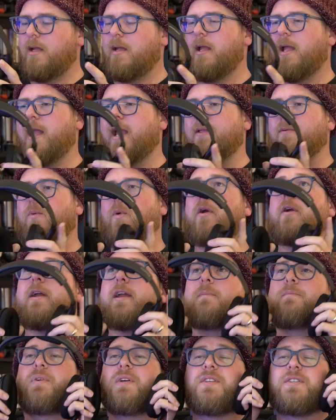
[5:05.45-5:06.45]
And where
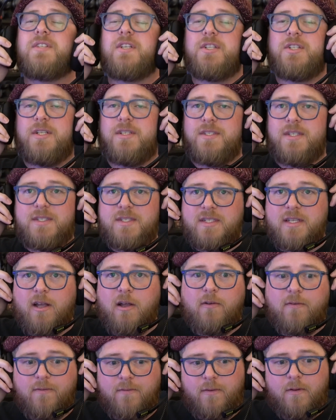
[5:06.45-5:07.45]
it positions
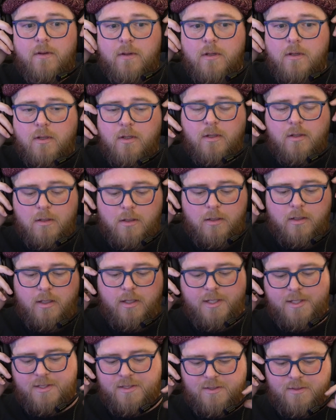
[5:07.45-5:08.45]
itself
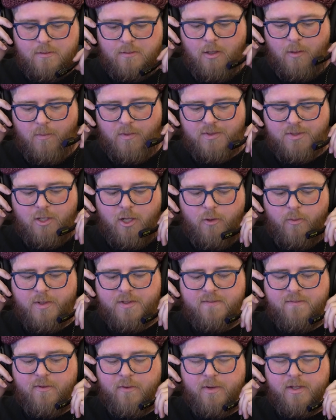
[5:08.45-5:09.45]
is almost always
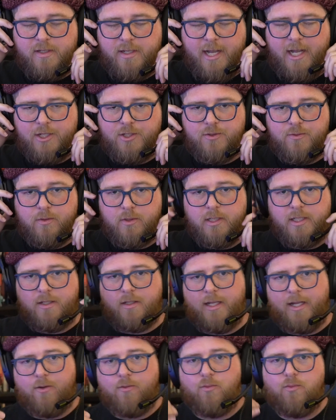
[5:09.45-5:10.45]
very naturally
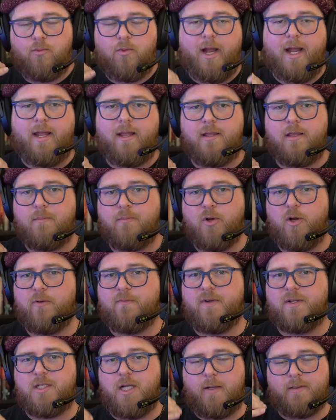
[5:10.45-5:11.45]
like right in the
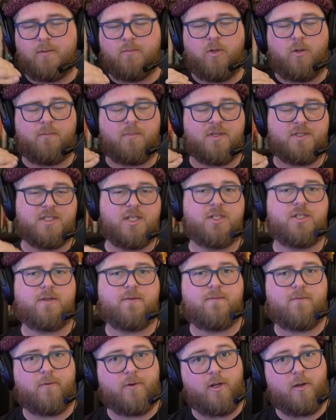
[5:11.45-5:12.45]
perfect optimal position
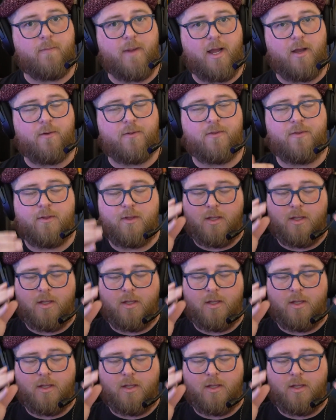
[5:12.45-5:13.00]
for your mouth.